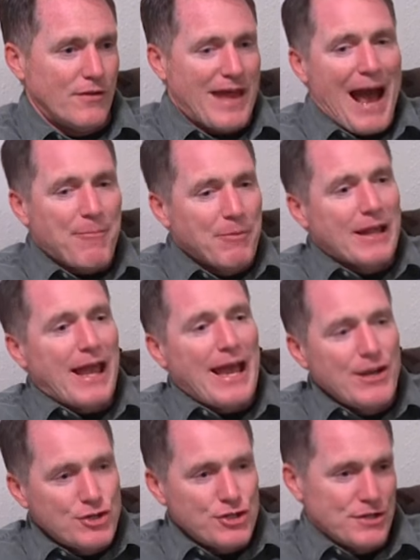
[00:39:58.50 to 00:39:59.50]
The
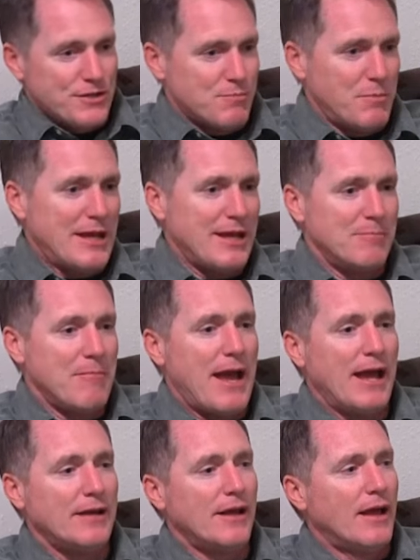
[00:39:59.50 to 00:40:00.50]
application is being
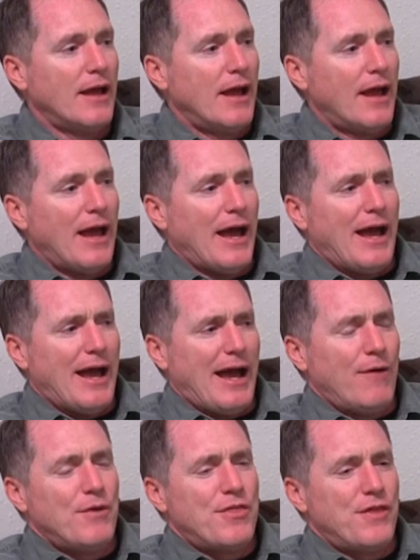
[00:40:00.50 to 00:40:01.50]
made.
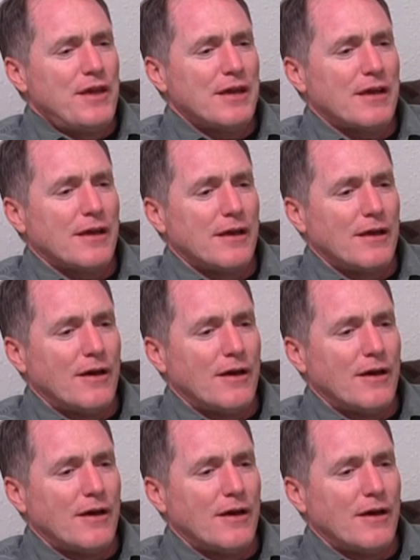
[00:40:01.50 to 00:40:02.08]
I would think,